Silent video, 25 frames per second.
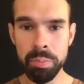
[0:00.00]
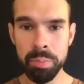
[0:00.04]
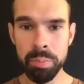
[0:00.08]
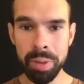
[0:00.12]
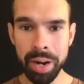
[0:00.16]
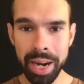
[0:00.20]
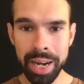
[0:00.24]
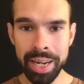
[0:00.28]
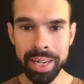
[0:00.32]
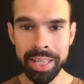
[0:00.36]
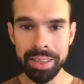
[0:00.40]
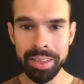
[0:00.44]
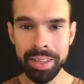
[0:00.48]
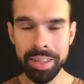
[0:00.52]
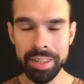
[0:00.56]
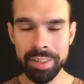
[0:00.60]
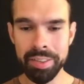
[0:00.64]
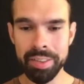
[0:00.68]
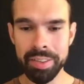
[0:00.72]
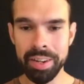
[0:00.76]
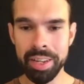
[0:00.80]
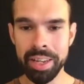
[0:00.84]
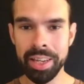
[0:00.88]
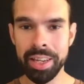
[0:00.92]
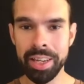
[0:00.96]
body
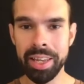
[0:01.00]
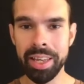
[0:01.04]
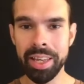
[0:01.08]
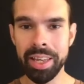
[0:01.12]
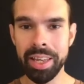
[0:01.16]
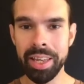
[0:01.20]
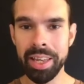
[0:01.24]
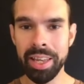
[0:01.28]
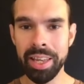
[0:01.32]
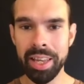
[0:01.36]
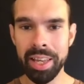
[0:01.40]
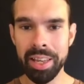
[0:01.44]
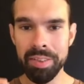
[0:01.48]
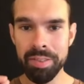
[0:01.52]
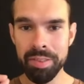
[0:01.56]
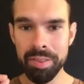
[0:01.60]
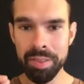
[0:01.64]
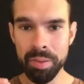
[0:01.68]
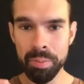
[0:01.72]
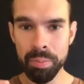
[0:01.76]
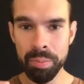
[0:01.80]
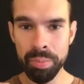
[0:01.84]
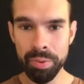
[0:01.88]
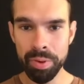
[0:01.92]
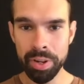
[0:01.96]
listening is
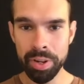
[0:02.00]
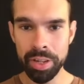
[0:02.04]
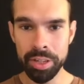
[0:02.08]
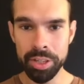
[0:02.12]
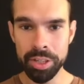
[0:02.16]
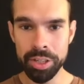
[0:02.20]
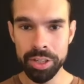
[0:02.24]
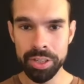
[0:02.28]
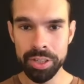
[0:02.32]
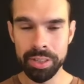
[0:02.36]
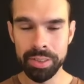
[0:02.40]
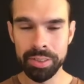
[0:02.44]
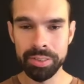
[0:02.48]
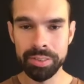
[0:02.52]
the bridge.